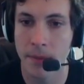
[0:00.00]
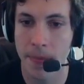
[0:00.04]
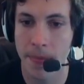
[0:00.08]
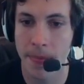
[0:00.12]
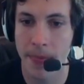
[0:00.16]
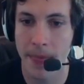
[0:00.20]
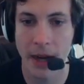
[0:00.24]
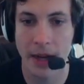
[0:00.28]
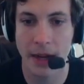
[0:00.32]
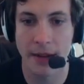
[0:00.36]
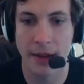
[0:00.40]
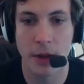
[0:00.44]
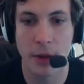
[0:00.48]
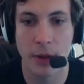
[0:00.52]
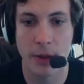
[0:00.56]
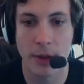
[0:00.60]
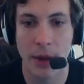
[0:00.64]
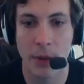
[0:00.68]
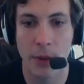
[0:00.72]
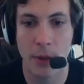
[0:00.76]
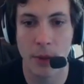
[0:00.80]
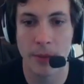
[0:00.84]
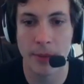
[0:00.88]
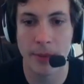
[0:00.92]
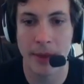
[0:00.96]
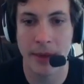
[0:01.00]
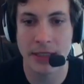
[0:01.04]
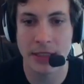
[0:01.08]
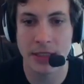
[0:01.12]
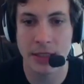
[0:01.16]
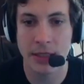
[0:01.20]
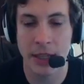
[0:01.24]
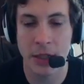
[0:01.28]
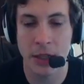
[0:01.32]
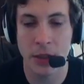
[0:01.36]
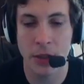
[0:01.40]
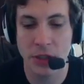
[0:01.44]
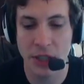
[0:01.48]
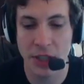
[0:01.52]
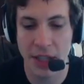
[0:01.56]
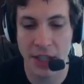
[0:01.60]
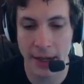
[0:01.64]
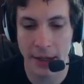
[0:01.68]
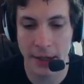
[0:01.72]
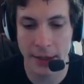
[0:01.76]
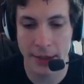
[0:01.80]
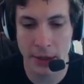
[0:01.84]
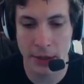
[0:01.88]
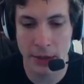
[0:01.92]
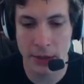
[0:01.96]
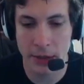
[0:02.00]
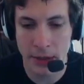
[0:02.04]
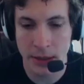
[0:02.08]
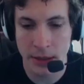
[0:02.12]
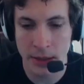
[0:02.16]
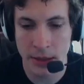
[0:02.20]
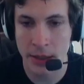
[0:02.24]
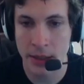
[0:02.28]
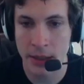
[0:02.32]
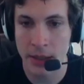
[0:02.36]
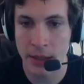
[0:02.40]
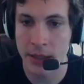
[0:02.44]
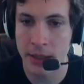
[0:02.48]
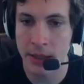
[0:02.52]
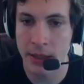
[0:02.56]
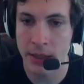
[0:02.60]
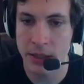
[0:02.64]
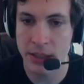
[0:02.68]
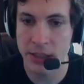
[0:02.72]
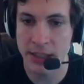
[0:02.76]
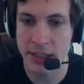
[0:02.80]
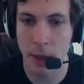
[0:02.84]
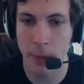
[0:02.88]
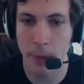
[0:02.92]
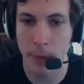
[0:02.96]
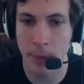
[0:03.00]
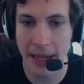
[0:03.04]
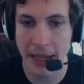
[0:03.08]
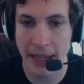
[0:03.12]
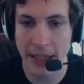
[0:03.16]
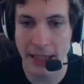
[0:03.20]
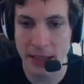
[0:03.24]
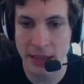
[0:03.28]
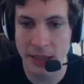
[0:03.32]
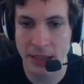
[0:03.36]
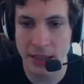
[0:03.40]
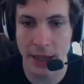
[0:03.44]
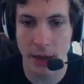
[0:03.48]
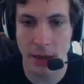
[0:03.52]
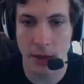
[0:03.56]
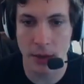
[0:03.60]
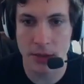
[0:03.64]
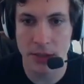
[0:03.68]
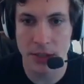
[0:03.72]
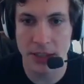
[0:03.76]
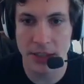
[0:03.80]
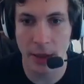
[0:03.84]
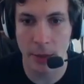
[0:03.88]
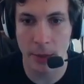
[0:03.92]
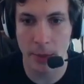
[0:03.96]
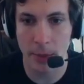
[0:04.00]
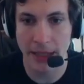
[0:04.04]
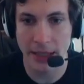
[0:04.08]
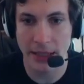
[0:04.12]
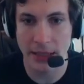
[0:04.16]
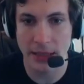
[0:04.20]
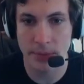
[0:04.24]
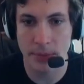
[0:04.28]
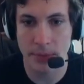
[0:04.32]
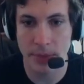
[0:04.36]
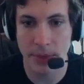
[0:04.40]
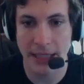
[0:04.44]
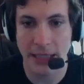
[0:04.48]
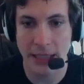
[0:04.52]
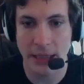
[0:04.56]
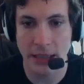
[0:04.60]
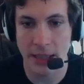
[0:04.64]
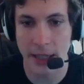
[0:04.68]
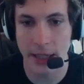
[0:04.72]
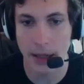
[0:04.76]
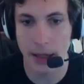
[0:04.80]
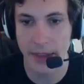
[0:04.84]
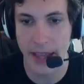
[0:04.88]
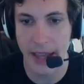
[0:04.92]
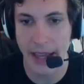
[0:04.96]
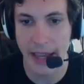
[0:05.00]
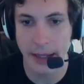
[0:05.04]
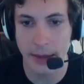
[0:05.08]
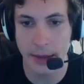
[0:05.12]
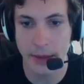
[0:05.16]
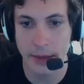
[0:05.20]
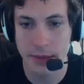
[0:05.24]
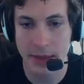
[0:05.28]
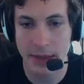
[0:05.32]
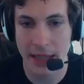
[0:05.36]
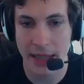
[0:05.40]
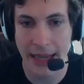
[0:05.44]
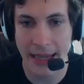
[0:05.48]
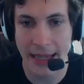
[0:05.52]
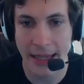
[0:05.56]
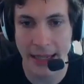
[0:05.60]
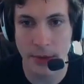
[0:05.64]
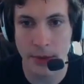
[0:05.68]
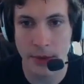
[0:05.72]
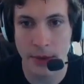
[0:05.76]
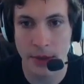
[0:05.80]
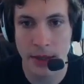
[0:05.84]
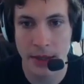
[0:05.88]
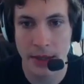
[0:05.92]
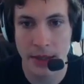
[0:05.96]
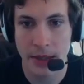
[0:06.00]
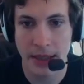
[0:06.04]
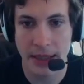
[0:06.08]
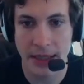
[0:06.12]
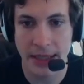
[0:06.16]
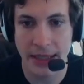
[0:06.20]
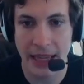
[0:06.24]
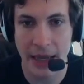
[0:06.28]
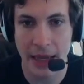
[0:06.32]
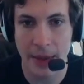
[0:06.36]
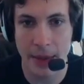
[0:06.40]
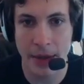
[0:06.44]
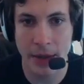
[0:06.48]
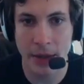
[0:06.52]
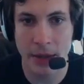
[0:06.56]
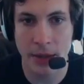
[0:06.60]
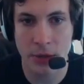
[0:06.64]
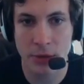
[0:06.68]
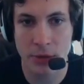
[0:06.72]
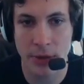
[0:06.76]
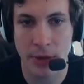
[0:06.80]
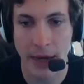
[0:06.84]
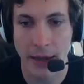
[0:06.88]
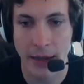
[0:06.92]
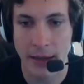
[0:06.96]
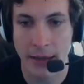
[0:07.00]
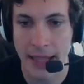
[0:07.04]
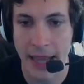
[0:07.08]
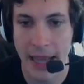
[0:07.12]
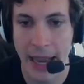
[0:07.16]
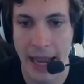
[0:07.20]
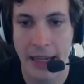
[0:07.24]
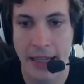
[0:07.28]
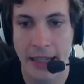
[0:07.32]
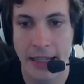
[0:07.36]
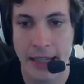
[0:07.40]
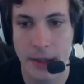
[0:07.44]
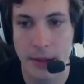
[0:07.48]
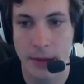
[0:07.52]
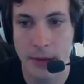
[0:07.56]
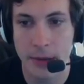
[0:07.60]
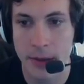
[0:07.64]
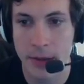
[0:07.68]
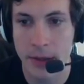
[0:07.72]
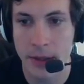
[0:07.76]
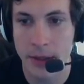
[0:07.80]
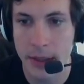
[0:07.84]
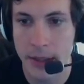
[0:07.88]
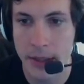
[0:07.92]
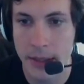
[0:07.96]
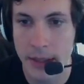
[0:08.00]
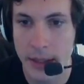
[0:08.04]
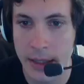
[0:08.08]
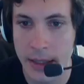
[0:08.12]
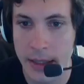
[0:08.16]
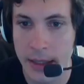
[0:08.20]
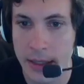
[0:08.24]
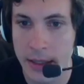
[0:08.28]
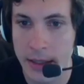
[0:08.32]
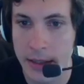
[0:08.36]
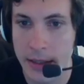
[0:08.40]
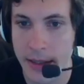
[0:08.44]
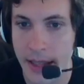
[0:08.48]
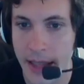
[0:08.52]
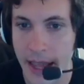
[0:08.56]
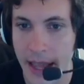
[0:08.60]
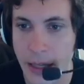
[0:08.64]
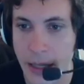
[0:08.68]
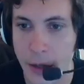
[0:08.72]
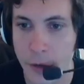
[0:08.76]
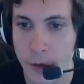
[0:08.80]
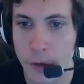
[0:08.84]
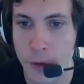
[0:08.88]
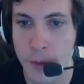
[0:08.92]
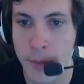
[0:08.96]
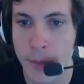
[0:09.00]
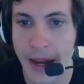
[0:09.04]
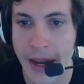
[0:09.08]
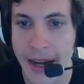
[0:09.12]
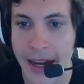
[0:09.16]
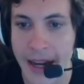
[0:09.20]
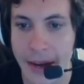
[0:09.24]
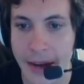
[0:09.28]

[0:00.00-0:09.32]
I don't even know what that word means. Can you chill, dude? Chill, please. Chill, please. Thank you. Give me your strength. Thank you for making